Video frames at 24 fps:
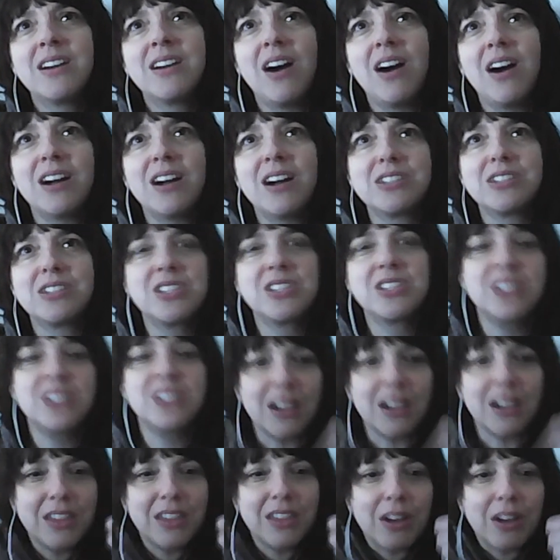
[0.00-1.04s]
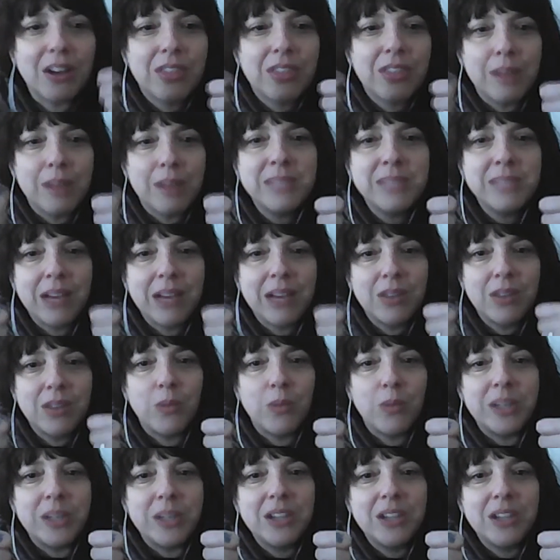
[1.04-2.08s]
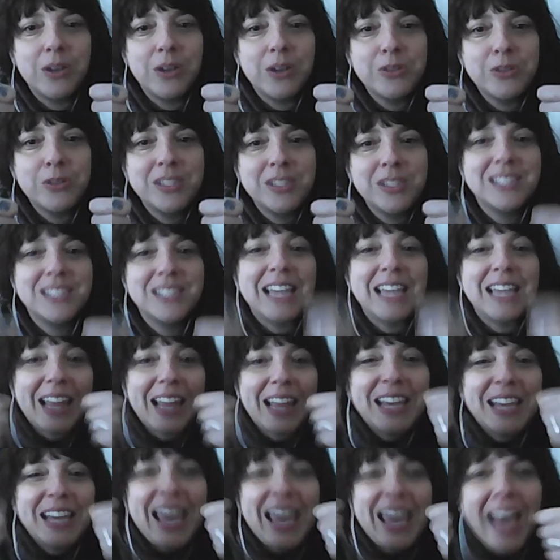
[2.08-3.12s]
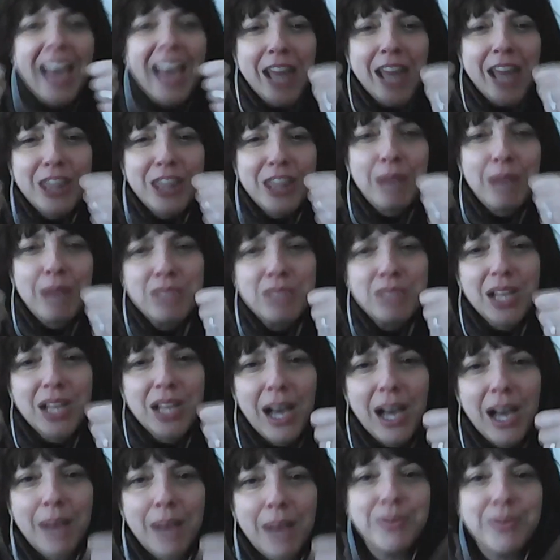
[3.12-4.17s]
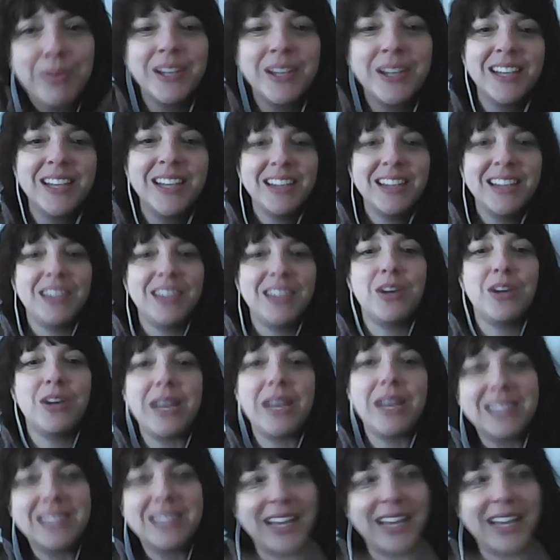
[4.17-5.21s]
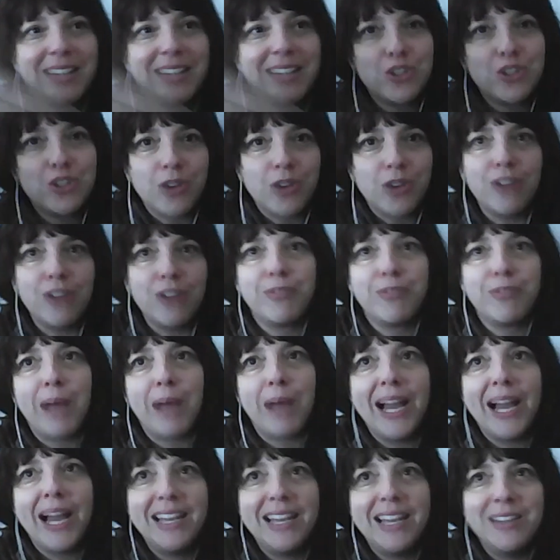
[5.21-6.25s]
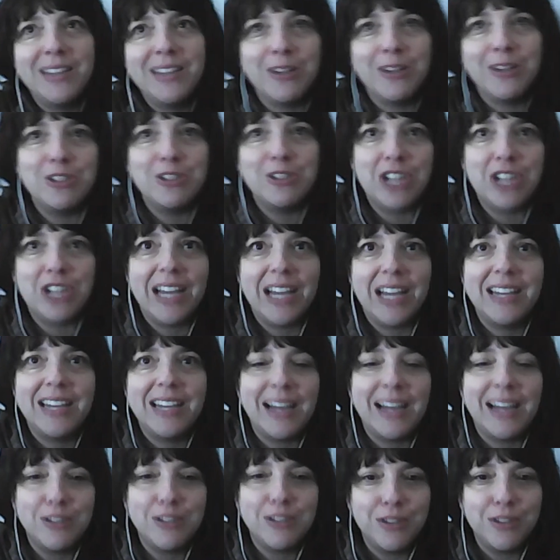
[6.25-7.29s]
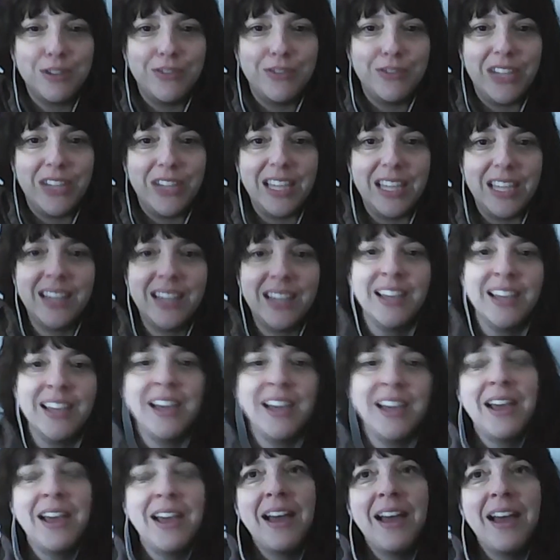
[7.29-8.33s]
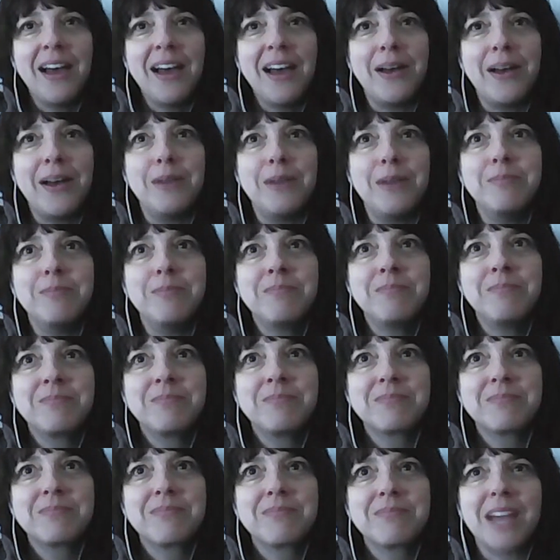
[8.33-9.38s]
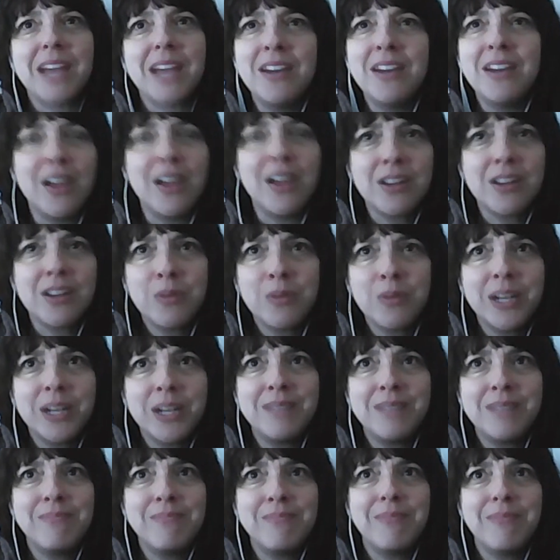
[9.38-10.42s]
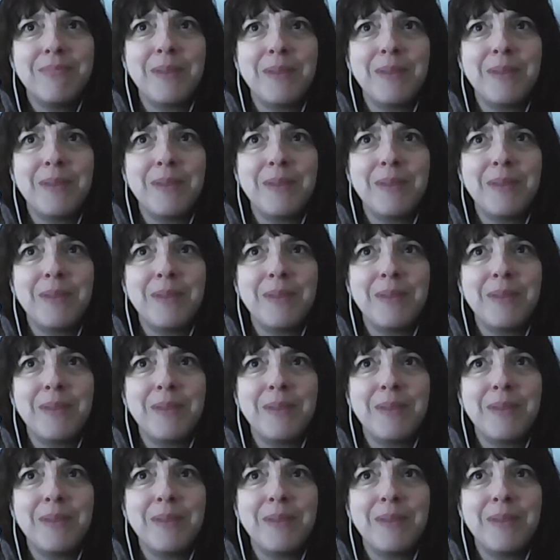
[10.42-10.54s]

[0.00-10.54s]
car stuck their thumbs out the windows to say like, yeah, thumbs up, as they drove by in their giant SUV. Another one,